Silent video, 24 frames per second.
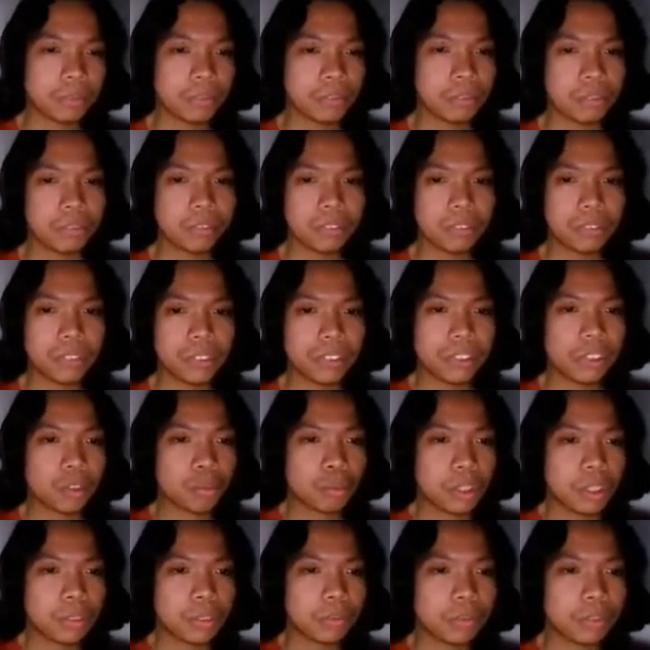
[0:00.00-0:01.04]
yes,
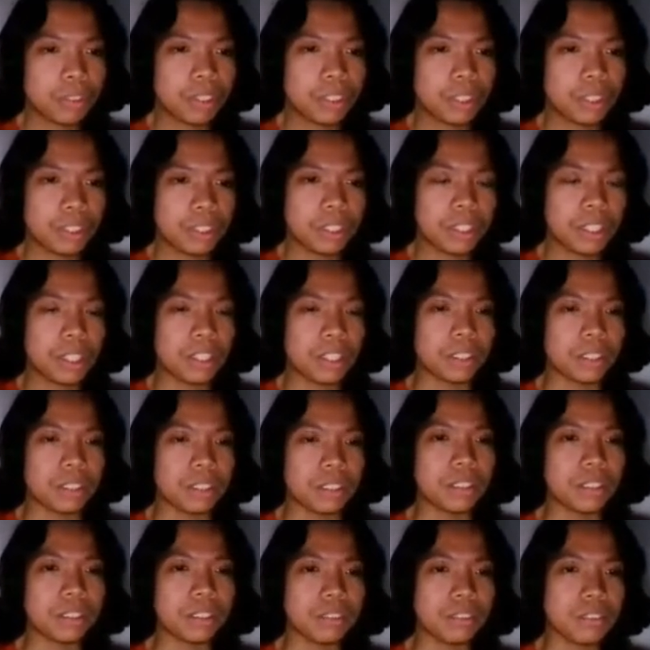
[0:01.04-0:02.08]
but
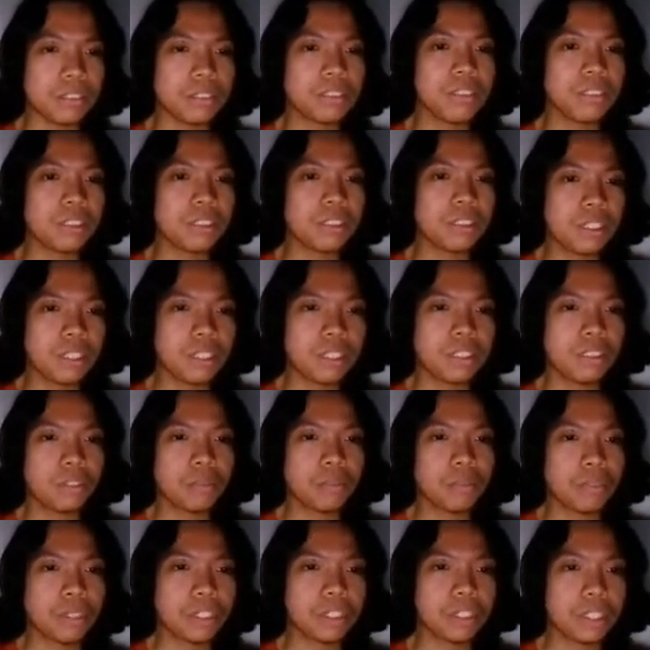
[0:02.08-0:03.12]
for this
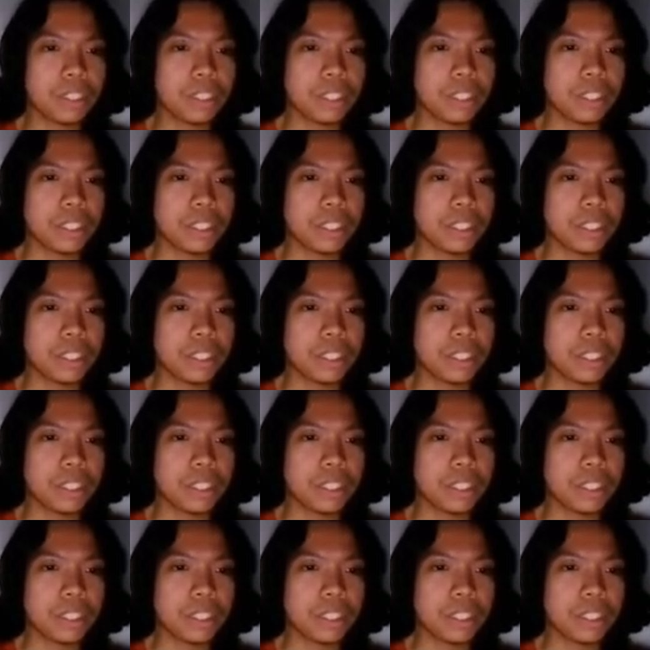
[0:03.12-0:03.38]
one,